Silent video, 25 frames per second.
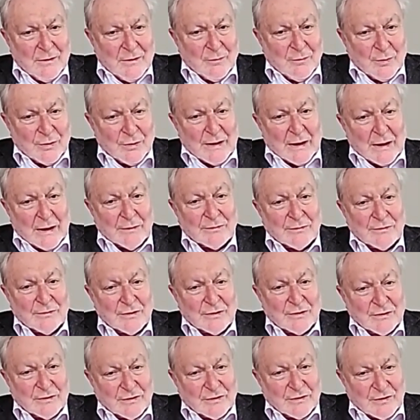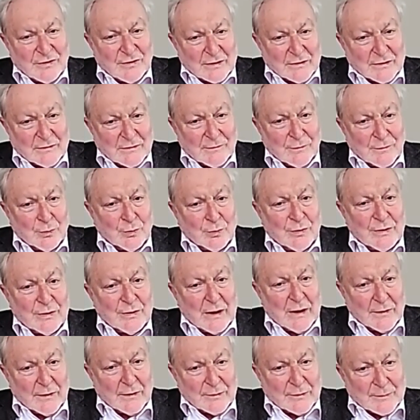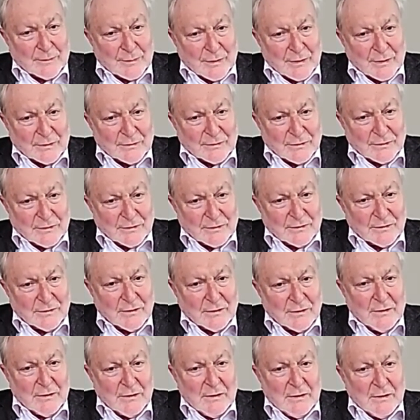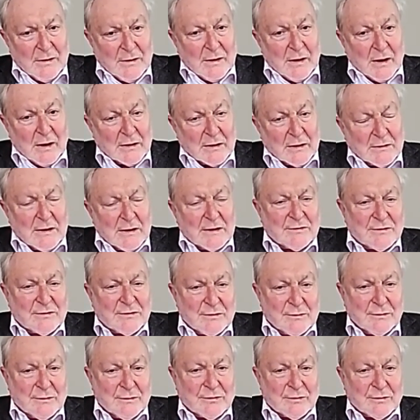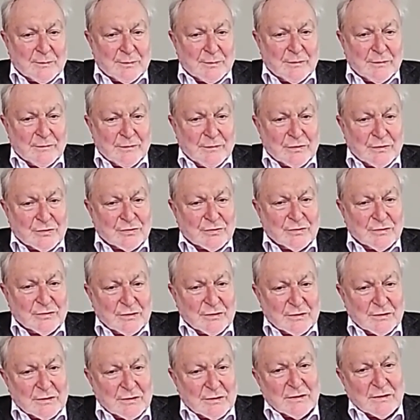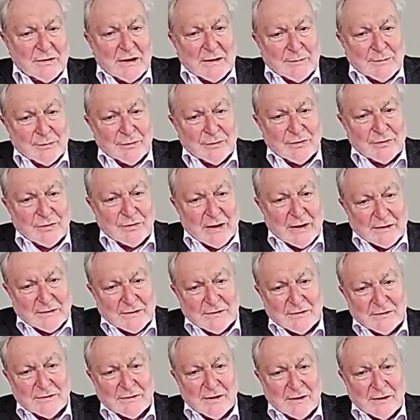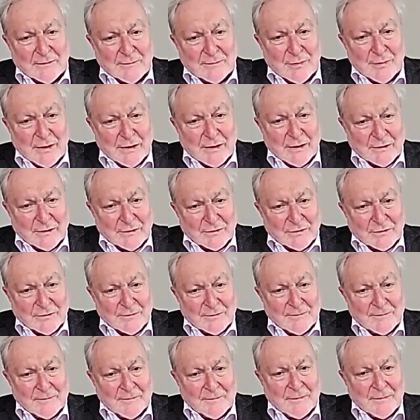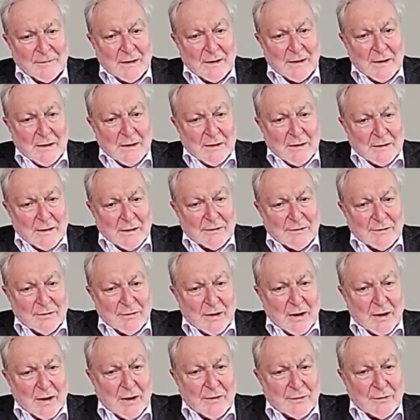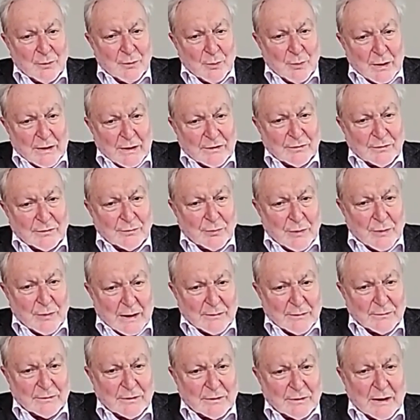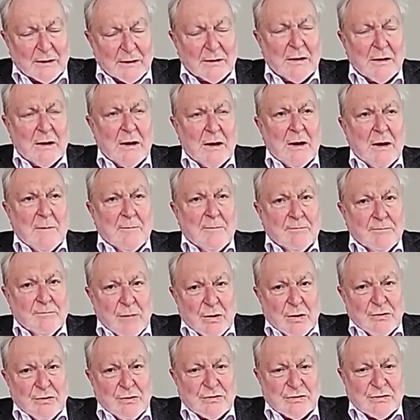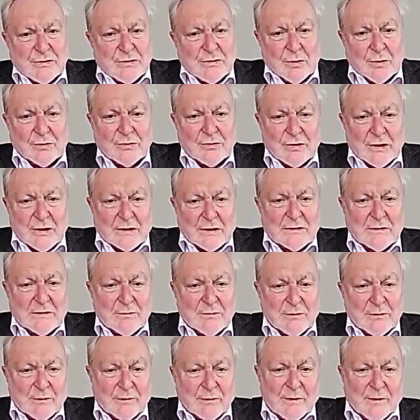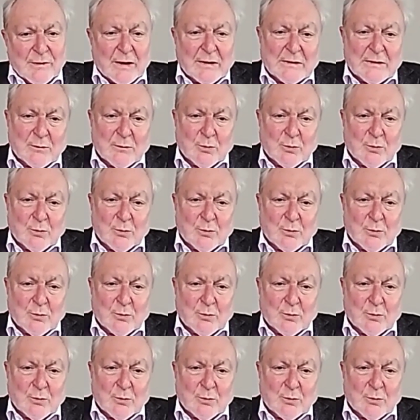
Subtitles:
without the consent of all the other parties, unless there is a provision that enables that to take place. Now, there are other ways around that. Most contracts, if you find it,